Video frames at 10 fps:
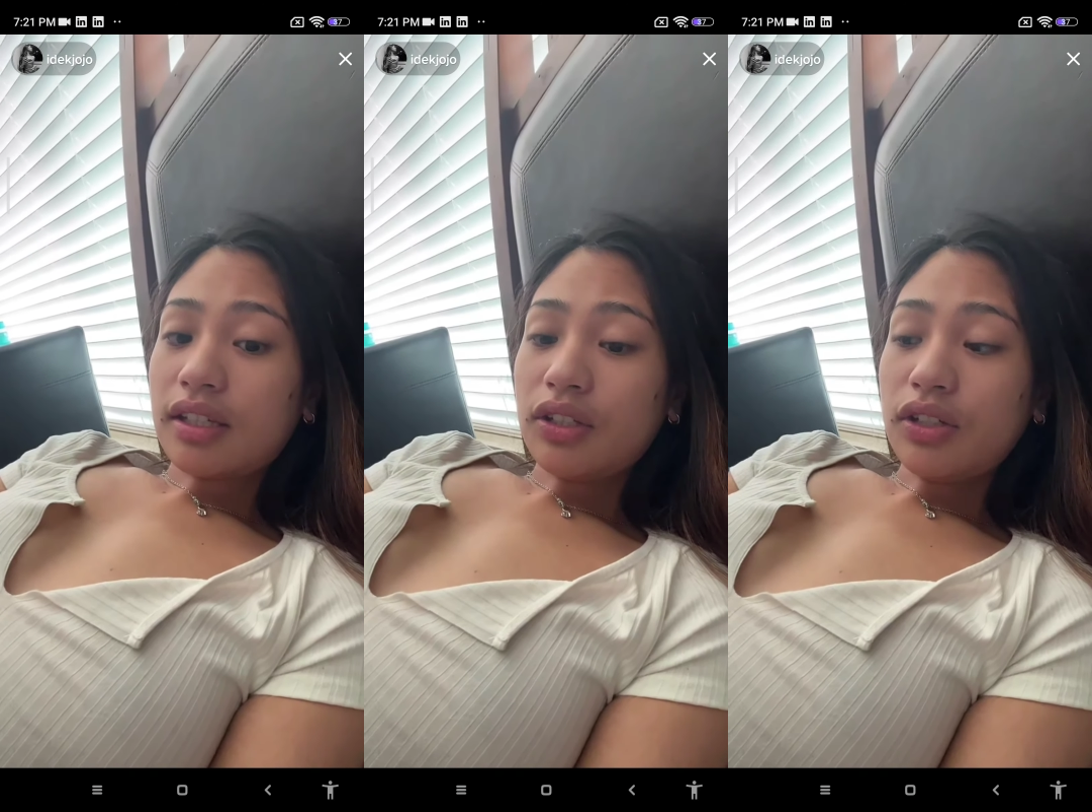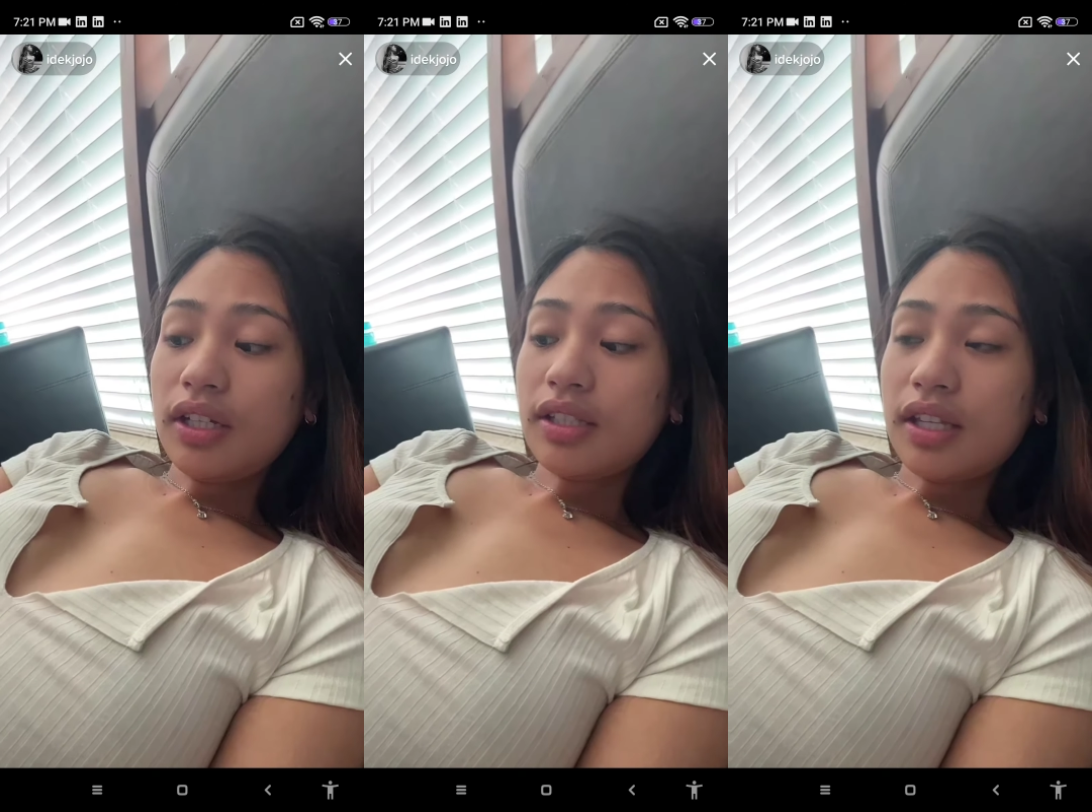You
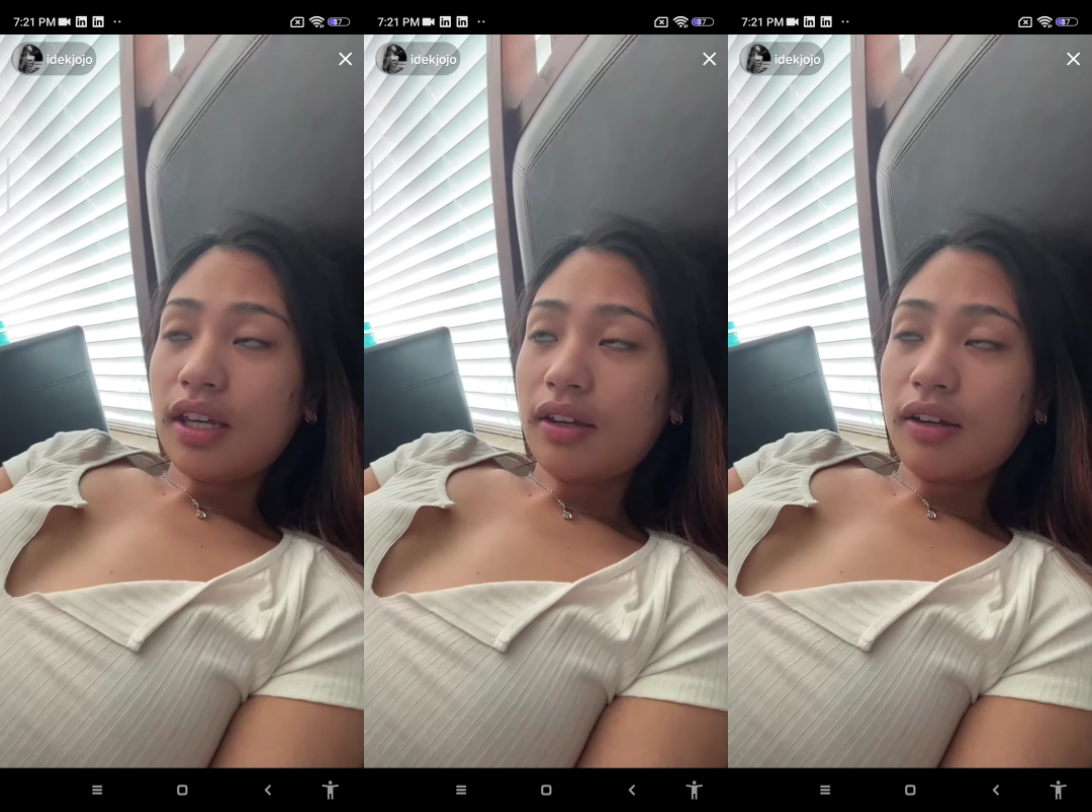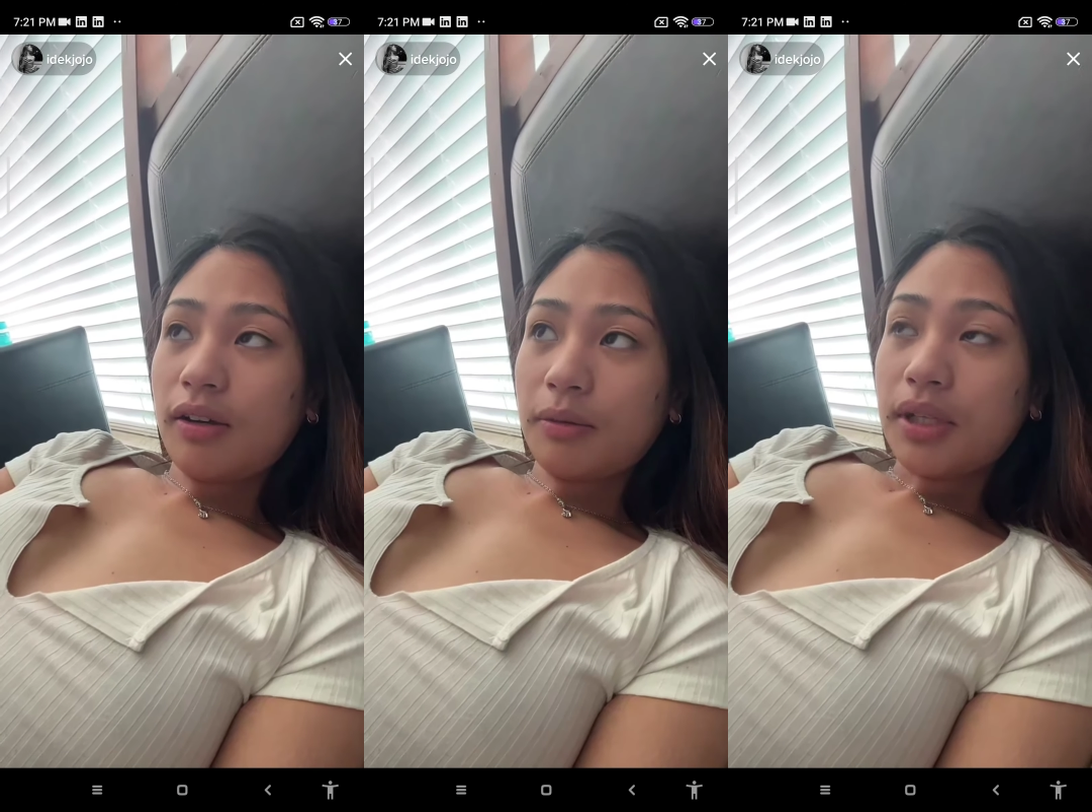guys can't
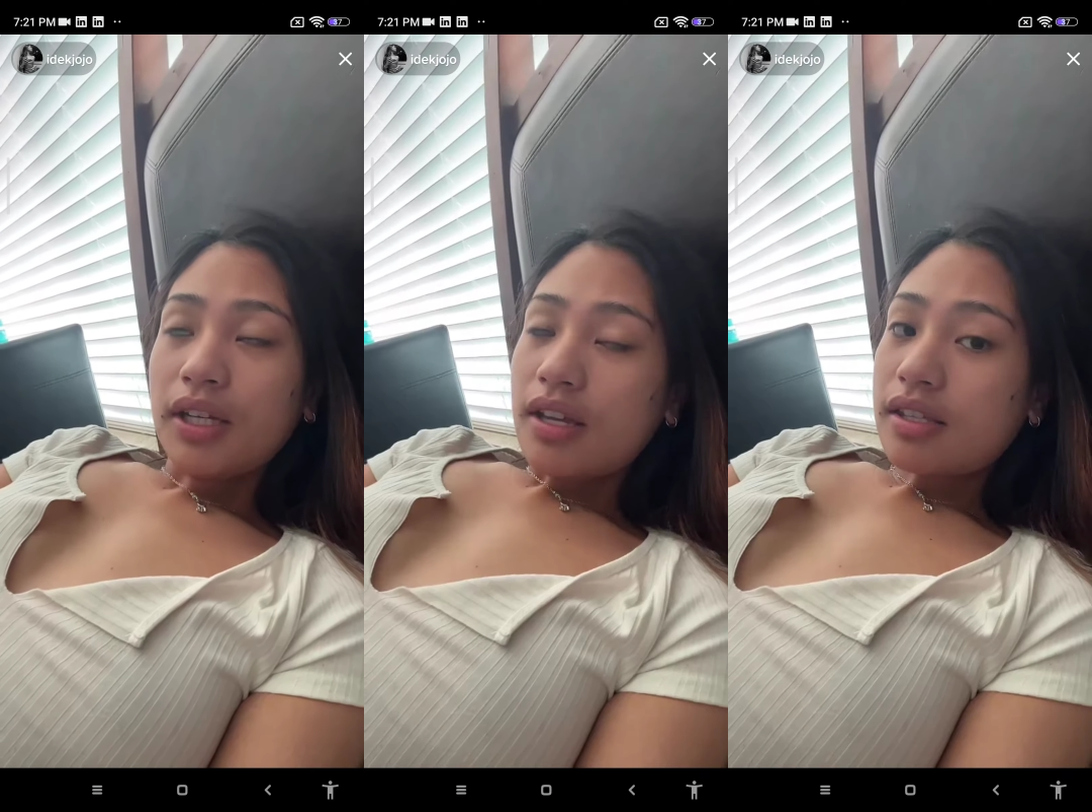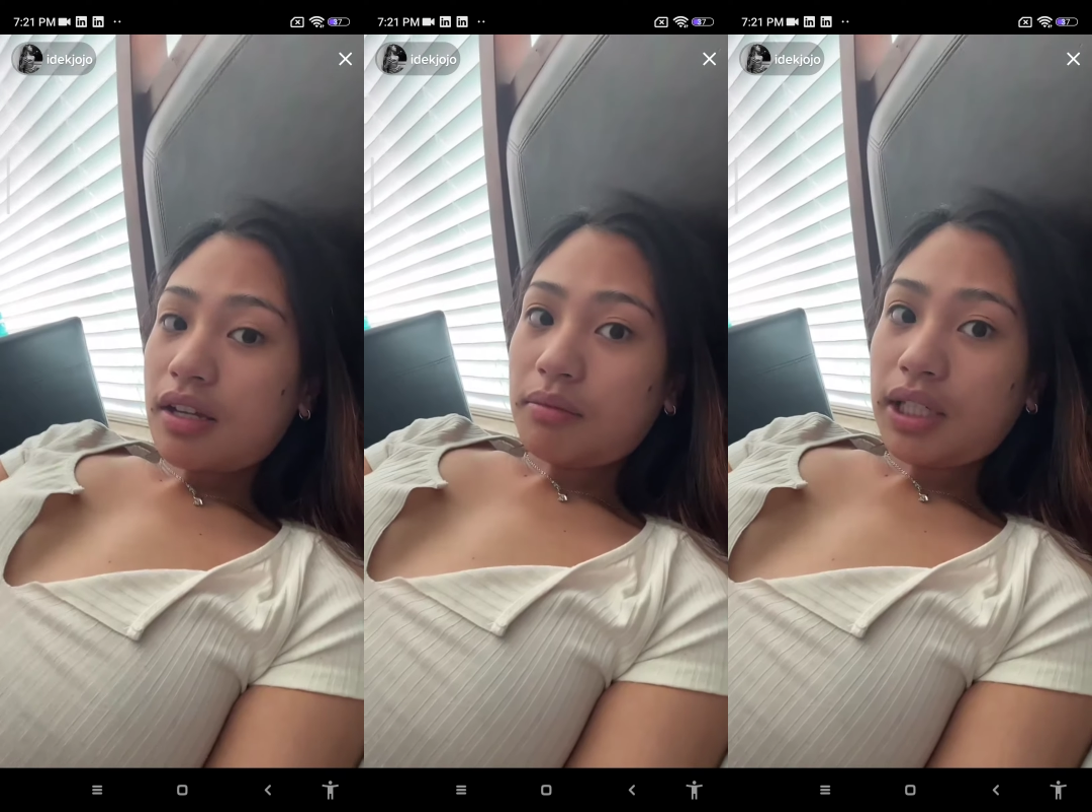um
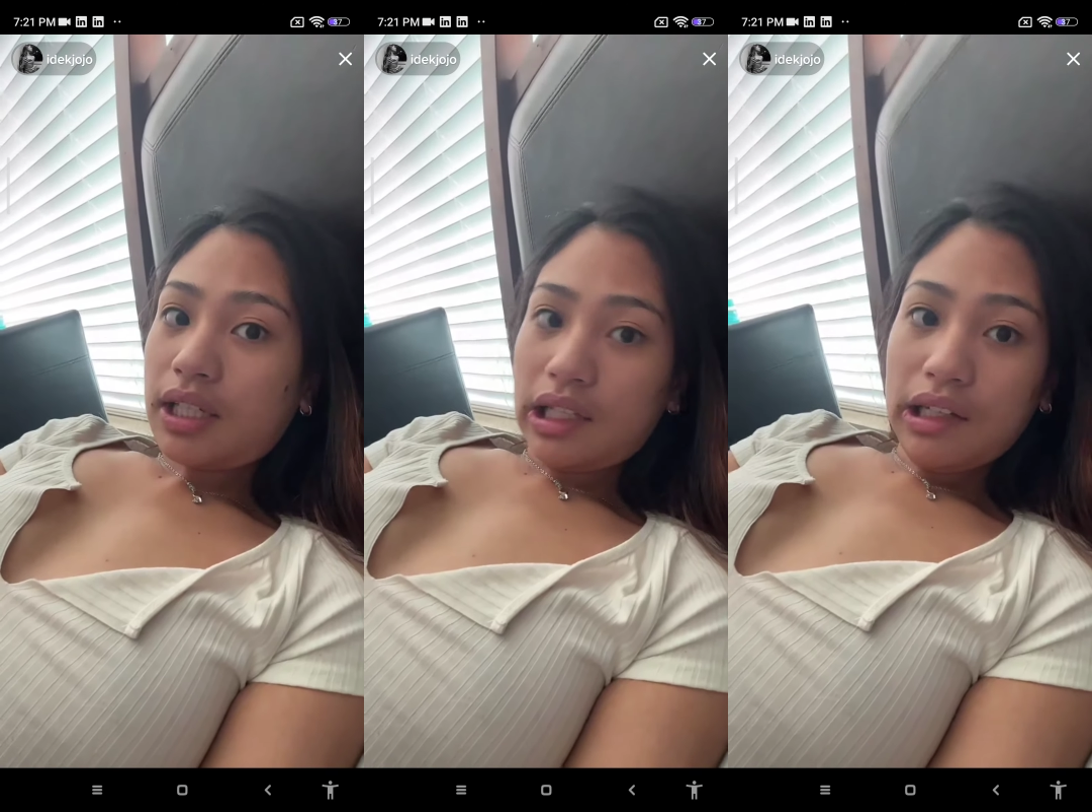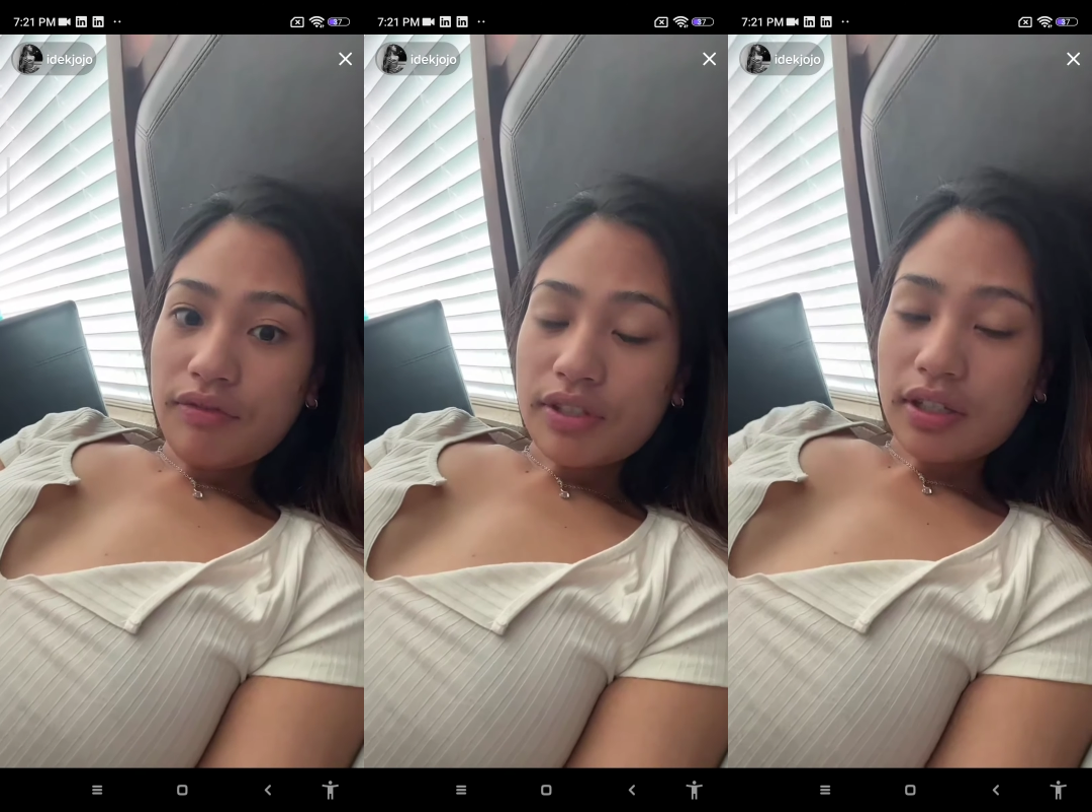send me
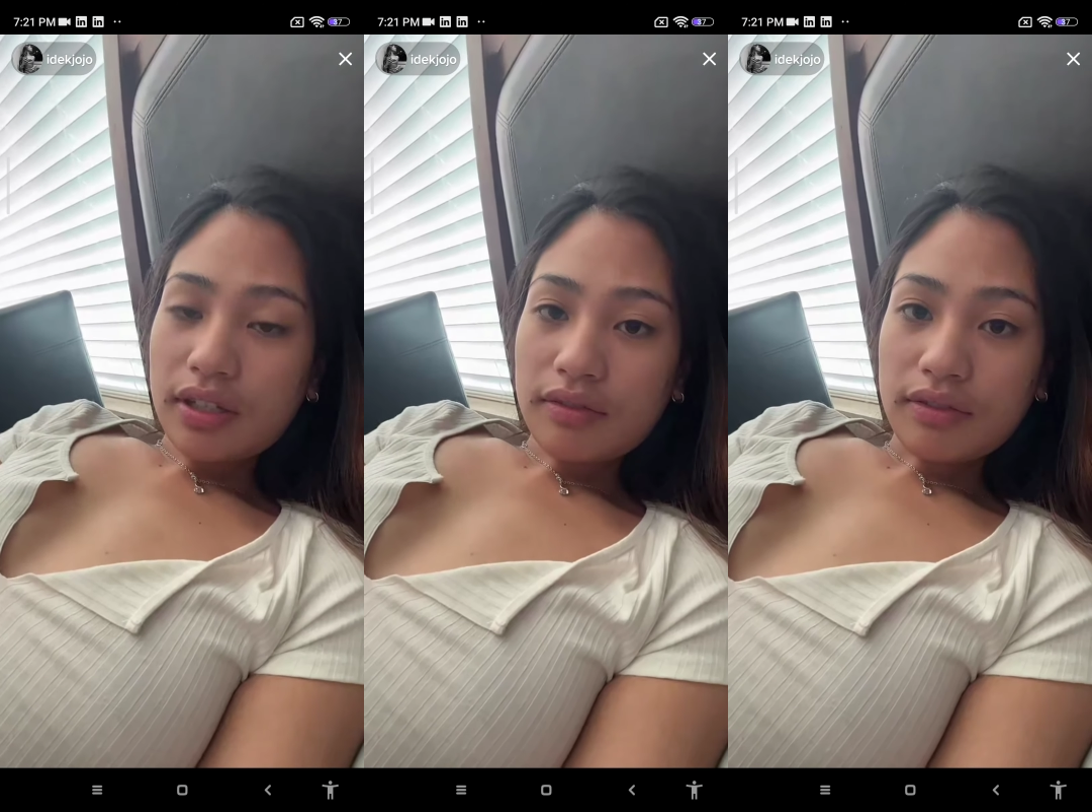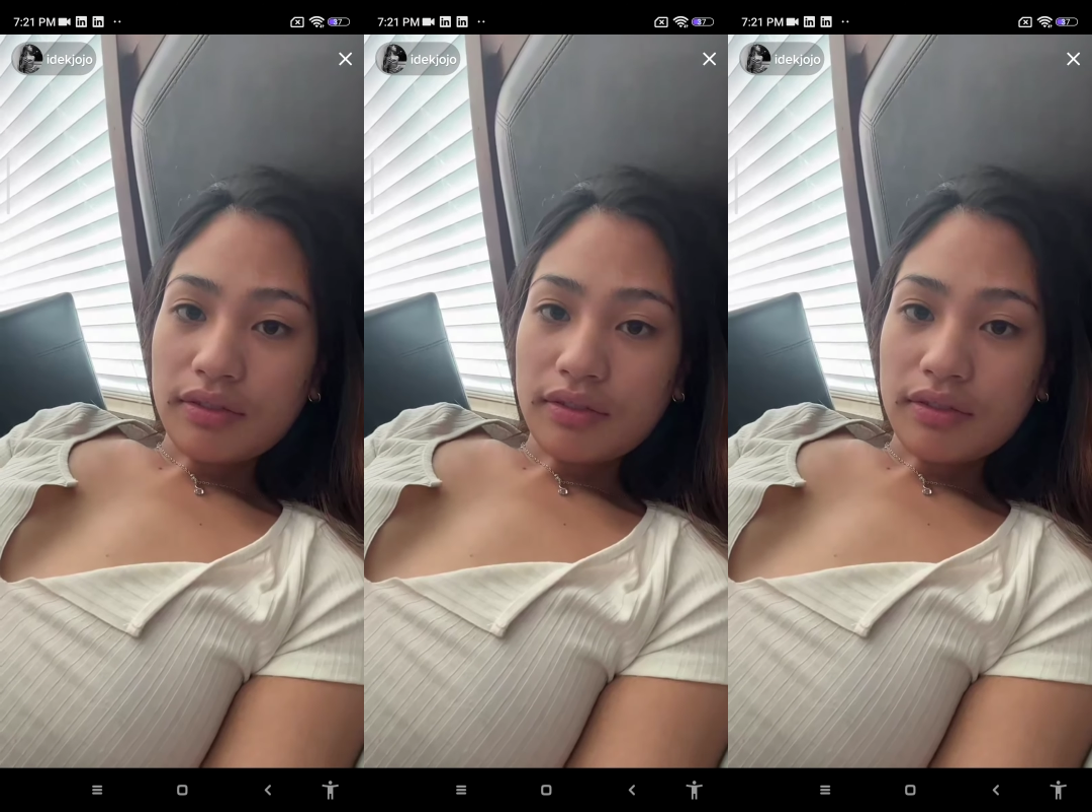gifts if